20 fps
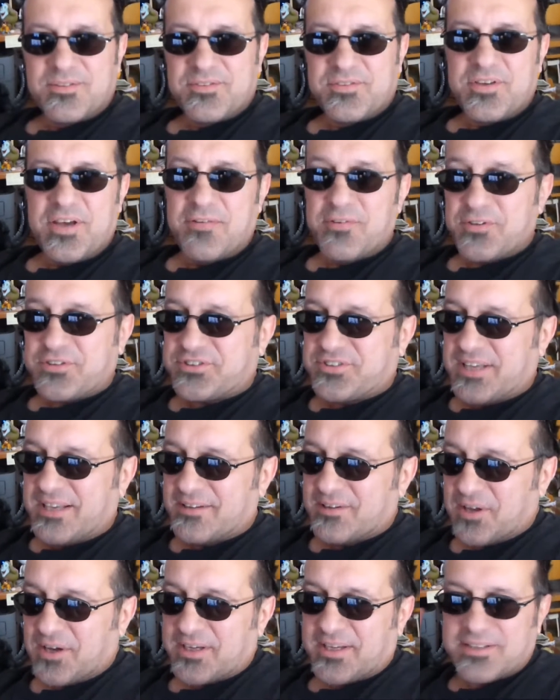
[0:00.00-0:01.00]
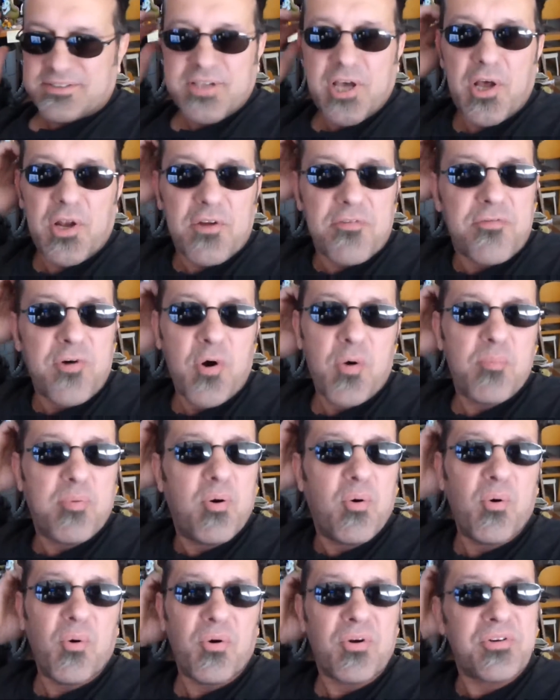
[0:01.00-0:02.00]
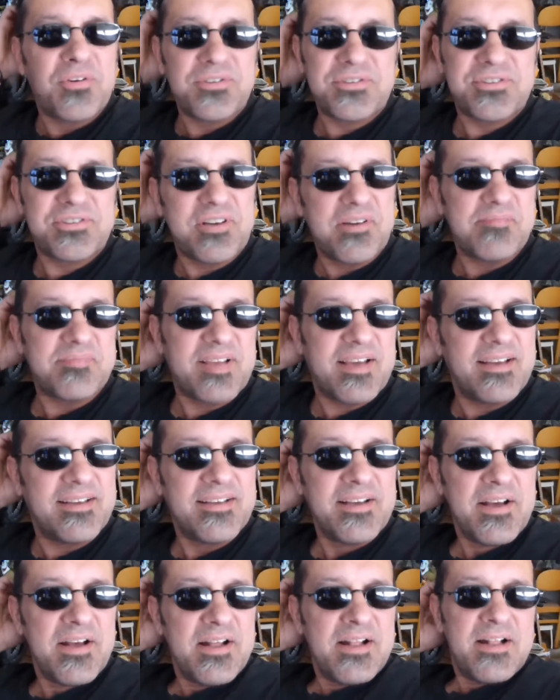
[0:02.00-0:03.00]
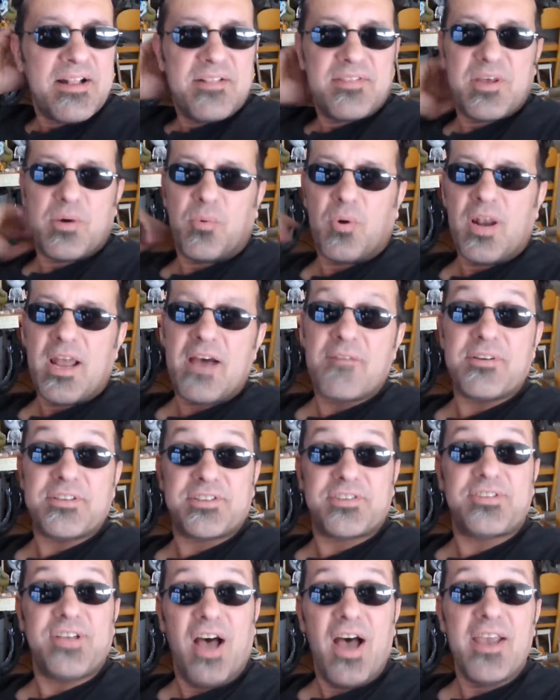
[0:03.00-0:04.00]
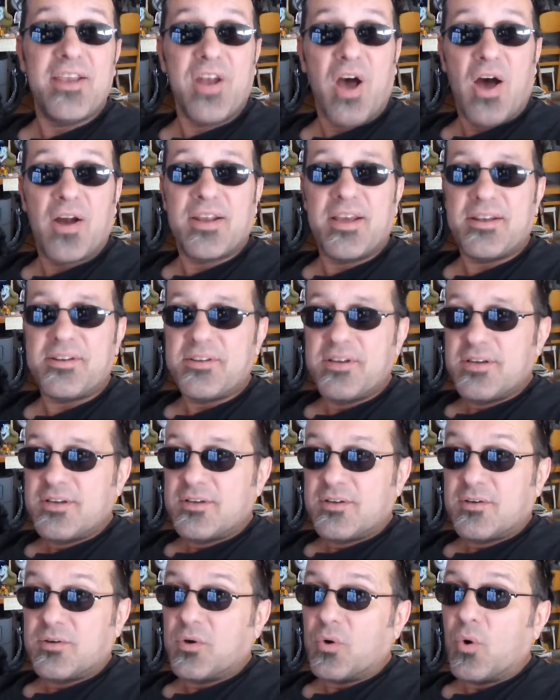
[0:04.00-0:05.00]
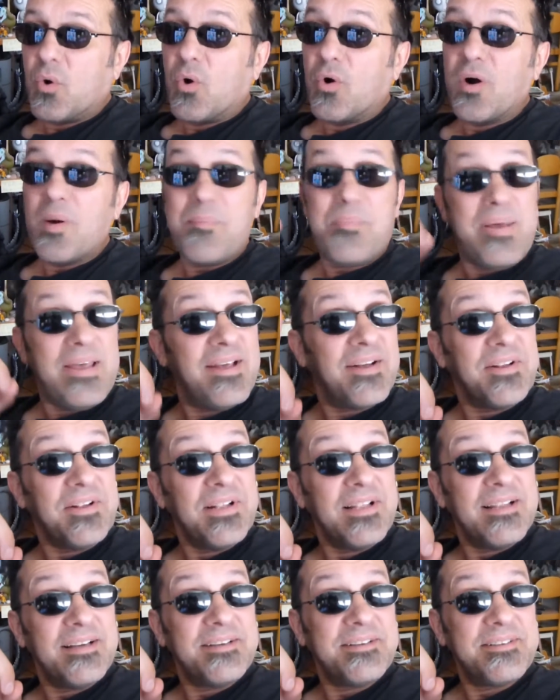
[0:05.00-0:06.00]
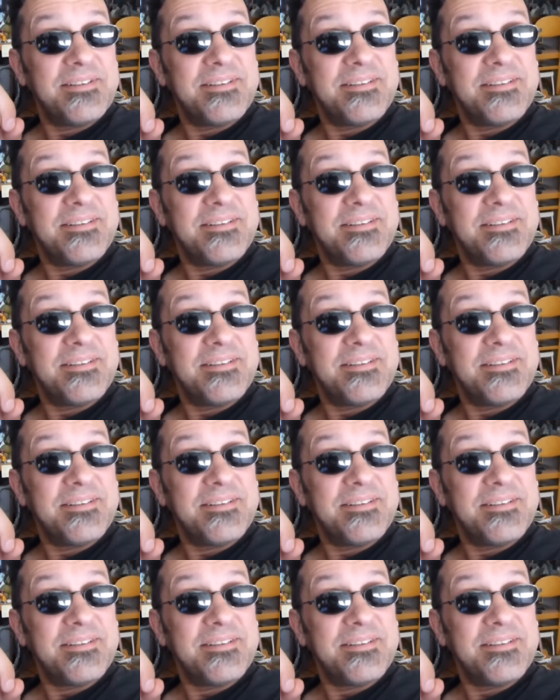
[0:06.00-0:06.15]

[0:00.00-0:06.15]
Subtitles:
You ever seen like a telephone pole or something that will have a sign on it or a bill?